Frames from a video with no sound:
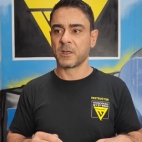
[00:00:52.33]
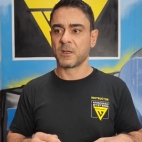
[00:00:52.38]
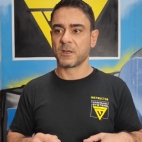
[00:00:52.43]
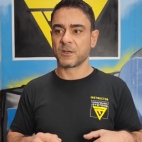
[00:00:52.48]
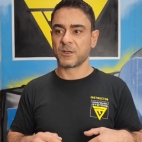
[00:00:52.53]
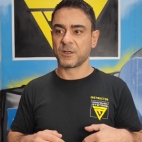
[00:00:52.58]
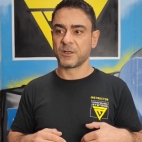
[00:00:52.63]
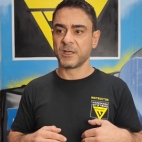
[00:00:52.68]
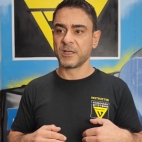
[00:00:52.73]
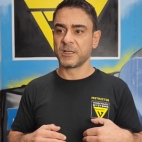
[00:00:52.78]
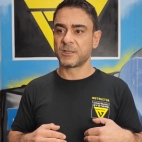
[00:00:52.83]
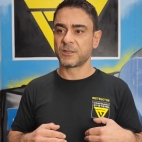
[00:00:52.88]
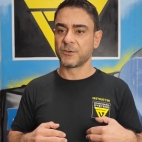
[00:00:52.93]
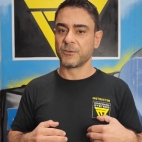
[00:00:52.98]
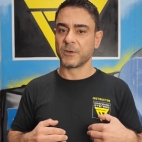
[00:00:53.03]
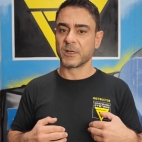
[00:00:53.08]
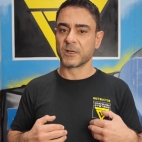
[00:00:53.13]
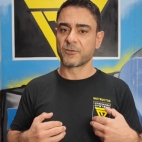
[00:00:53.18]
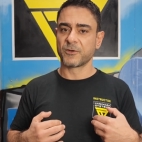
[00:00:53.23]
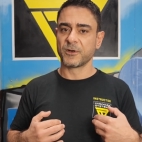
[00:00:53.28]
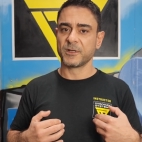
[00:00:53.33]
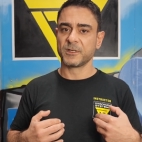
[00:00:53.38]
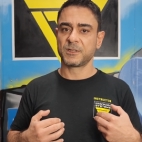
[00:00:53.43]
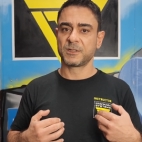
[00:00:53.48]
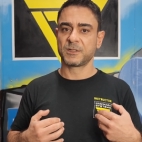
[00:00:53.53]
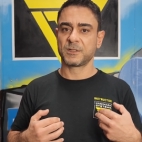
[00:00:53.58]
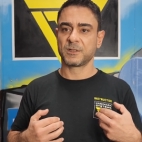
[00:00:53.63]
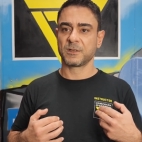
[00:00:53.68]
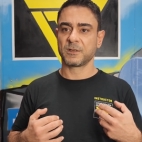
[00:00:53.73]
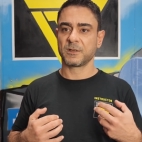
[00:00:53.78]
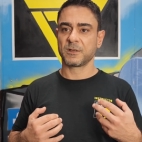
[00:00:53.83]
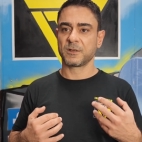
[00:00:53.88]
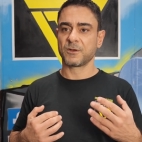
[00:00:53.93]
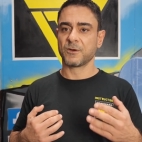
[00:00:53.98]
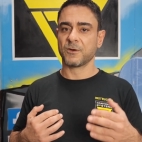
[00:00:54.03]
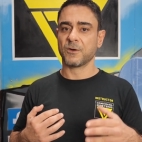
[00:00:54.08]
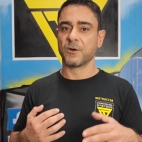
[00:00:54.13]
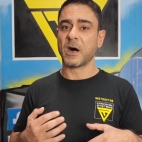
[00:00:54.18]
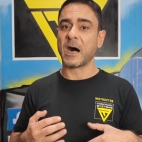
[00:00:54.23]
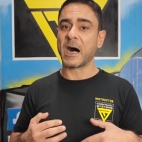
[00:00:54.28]
you need to increase
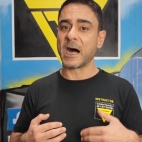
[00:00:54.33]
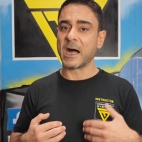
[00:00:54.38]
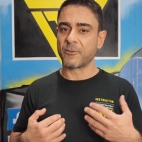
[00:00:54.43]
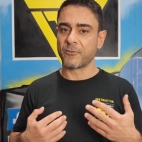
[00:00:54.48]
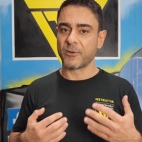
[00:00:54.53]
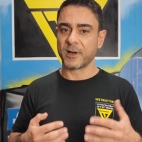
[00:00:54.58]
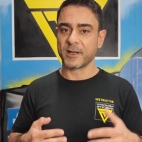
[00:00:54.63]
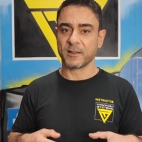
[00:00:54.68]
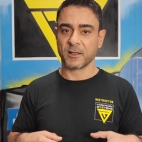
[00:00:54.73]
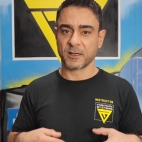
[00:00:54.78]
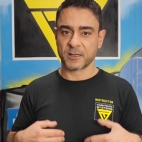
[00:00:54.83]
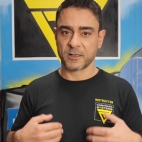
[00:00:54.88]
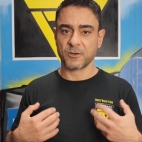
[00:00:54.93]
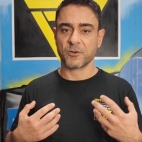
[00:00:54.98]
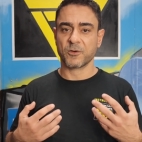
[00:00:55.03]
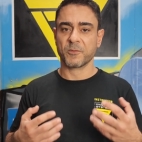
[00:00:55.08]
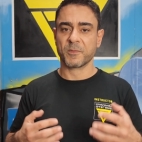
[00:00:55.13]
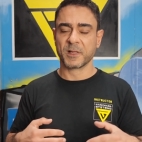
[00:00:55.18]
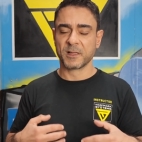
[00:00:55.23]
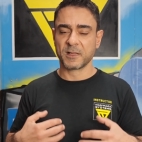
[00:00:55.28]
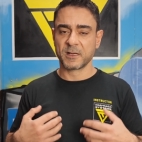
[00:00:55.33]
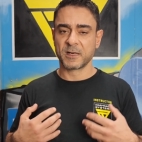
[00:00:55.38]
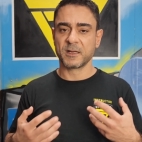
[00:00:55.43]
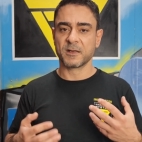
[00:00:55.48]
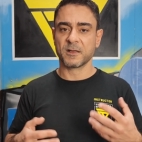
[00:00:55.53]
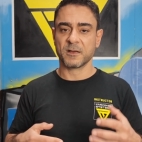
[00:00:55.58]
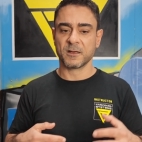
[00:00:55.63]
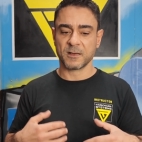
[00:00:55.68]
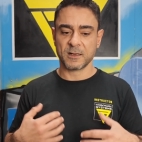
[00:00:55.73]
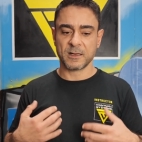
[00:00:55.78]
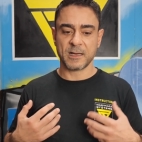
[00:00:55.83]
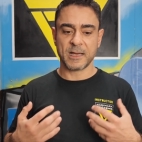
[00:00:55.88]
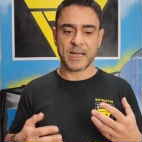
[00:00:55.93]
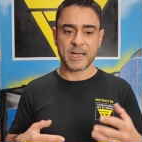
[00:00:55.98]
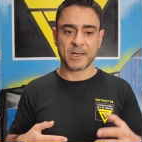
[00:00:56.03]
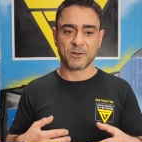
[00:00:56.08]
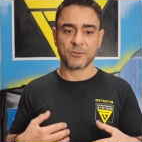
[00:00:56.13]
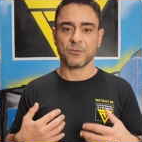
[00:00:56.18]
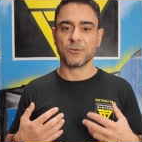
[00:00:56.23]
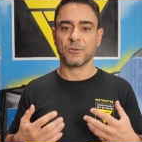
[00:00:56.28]
your heart rate, like your ability to
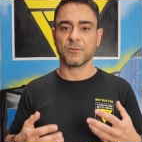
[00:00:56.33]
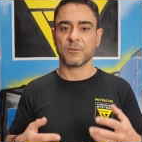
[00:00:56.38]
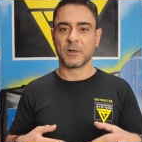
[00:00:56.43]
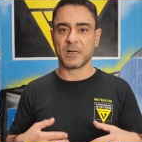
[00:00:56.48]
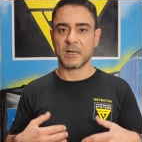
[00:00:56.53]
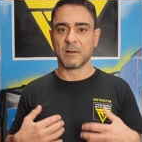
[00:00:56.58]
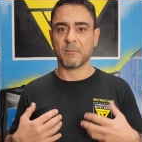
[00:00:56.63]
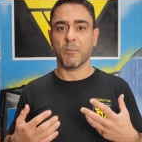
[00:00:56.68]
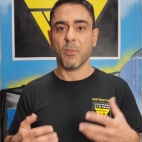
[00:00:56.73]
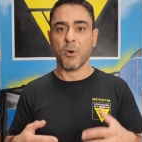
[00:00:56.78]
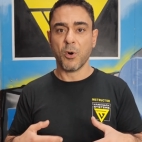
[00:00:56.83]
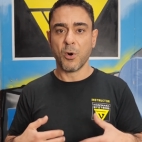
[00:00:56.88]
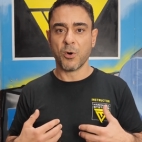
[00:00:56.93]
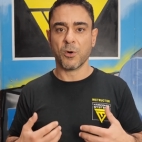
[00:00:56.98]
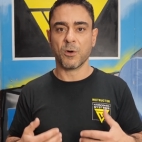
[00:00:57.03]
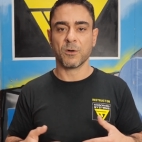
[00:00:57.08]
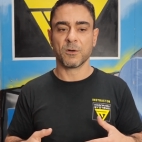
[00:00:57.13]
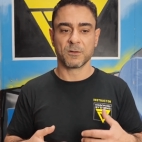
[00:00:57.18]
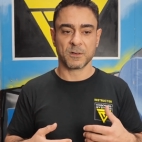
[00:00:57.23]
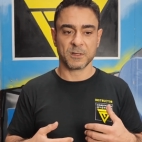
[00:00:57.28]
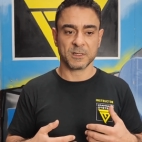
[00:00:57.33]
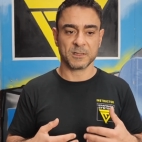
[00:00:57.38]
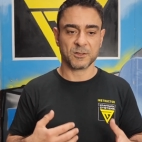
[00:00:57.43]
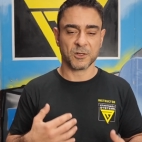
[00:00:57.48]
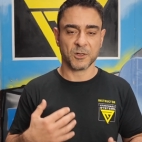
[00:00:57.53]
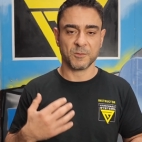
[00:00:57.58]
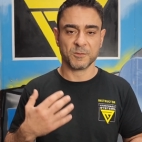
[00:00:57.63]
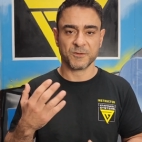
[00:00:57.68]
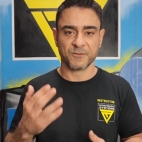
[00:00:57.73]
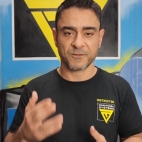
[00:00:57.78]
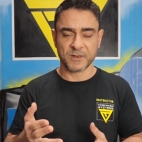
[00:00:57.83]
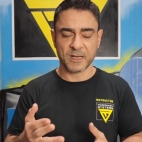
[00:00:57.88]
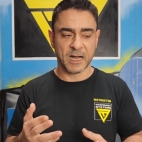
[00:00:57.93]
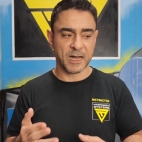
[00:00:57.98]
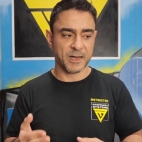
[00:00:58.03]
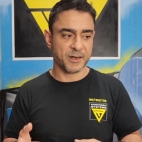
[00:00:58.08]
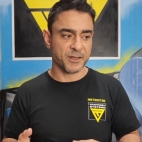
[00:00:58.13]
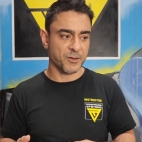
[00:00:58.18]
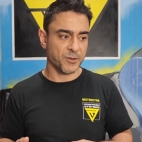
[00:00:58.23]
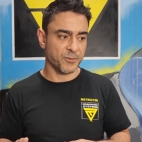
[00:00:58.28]
handle more in terms of
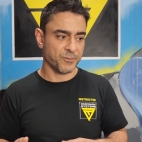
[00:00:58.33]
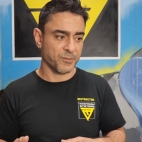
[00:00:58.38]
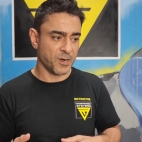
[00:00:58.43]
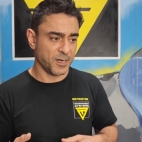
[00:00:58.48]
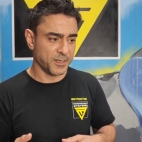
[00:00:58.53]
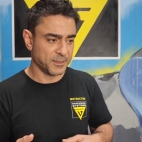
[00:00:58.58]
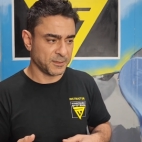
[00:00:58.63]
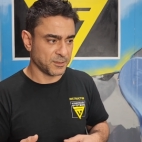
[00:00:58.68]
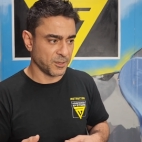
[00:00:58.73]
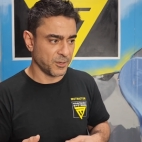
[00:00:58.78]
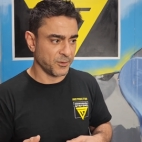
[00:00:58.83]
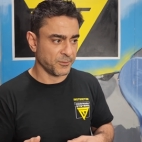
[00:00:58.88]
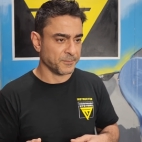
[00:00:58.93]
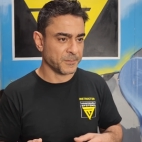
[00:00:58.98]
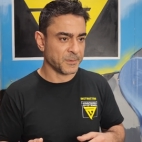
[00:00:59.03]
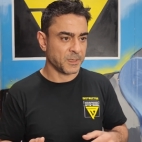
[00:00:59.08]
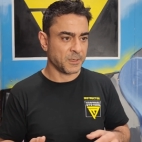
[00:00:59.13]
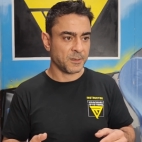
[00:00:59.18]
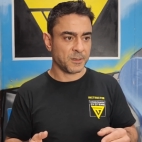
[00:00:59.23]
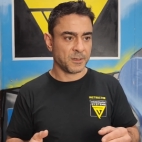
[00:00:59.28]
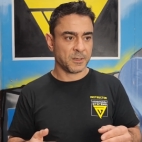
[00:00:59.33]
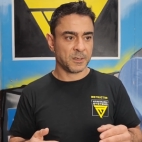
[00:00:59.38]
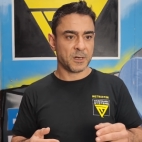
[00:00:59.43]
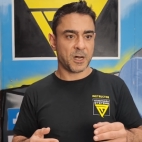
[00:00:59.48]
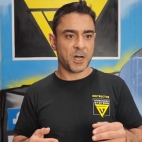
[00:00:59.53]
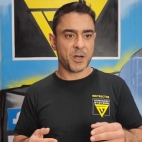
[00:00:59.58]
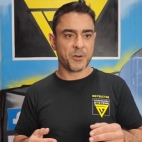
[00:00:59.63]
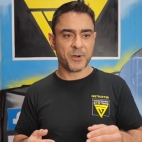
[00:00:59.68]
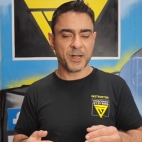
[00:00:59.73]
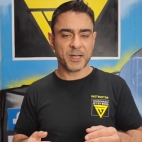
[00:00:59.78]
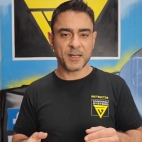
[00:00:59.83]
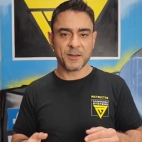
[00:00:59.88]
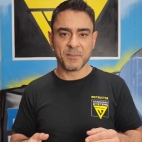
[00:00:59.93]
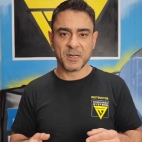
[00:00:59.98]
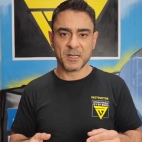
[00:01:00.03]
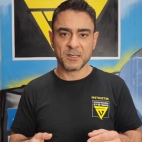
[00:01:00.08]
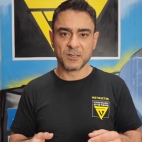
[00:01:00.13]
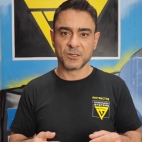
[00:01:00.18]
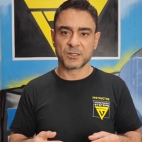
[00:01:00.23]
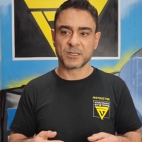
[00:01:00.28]
cardio, right? So I
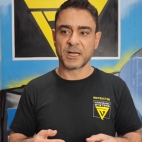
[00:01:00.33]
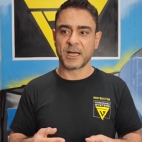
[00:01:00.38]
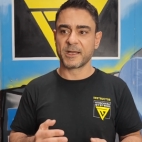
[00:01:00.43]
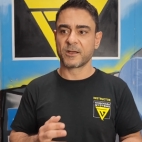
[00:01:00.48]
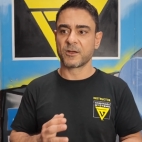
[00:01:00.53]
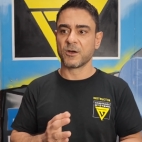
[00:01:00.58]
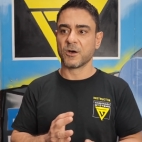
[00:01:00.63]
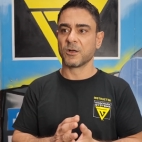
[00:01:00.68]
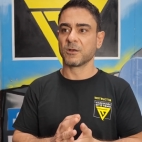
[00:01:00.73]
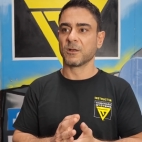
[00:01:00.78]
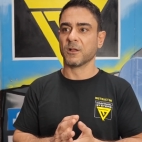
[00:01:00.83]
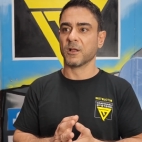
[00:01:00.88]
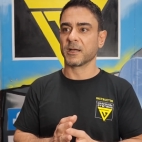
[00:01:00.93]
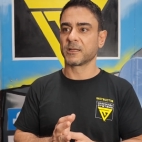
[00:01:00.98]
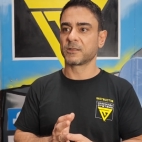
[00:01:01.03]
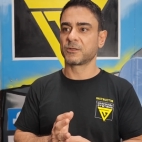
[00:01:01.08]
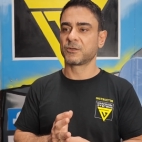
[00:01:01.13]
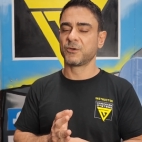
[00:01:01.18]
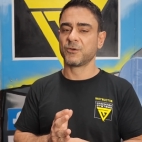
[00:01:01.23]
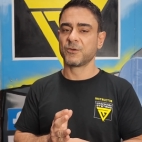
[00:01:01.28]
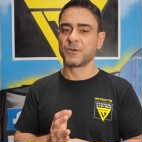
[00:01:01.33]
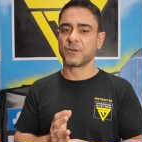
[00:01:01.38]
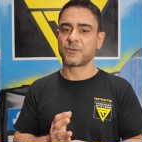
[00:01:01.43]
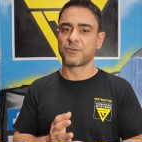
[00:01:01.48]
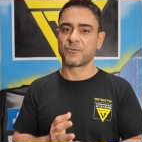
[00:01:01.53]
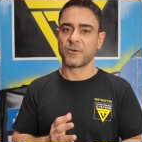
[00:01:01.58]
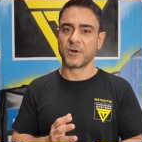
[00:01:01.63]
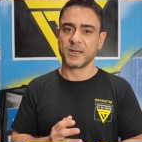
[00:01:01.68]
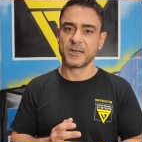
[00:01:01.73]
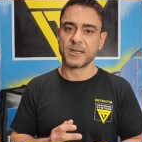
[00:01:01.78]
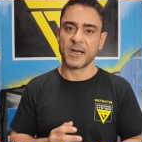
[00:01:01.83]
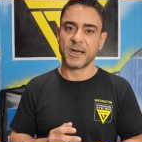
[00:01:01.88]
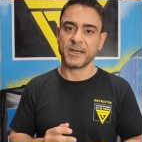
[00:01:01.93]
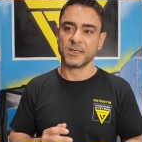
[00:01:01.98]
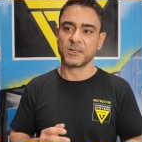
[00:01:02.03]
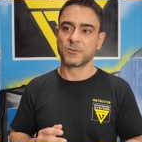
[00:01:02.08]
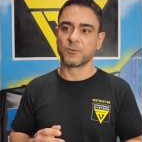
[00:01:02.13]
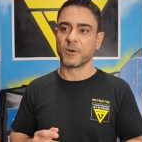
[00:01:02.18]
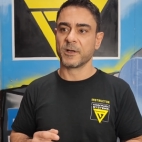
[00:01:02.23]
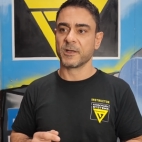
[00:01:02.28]
recommend you take on like 2 to 3
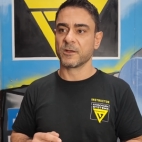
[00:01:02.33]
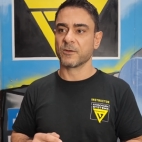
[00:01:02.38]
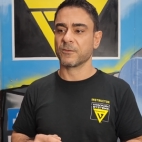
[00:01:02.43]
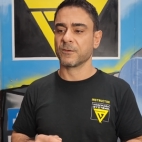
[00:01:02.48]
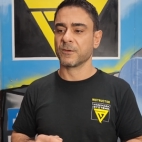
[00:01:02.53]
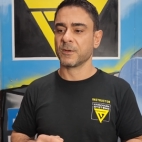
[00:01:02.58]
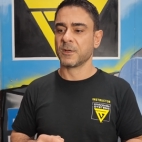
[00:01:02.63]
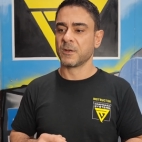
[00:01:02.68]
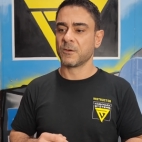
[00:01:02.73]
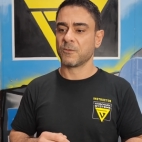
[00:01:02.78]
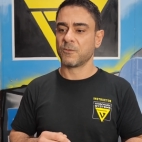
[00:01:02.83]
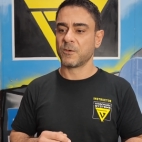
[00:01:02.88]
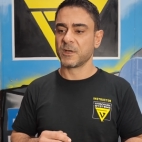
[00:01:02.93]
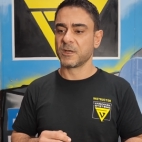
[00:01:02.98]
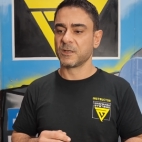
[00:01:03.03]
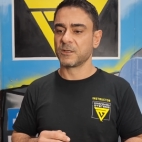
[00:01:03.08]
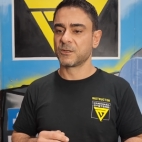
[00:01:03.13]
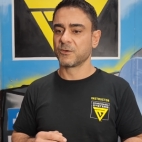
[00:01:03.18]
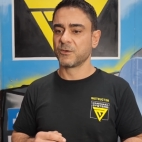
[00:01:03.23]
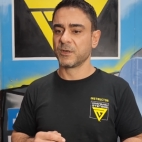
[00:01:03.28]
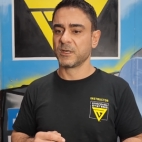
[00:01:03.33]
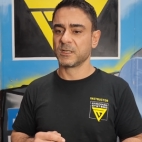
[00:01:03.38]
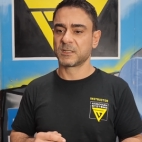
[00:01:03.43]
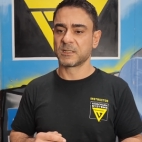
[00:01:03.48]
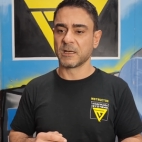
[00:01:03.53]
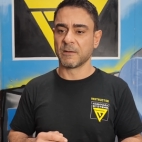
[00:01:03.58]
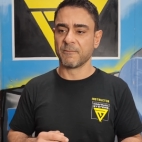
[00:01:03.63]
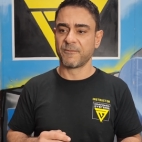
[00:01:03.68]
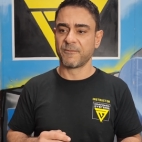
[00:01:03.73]
days where you're doing some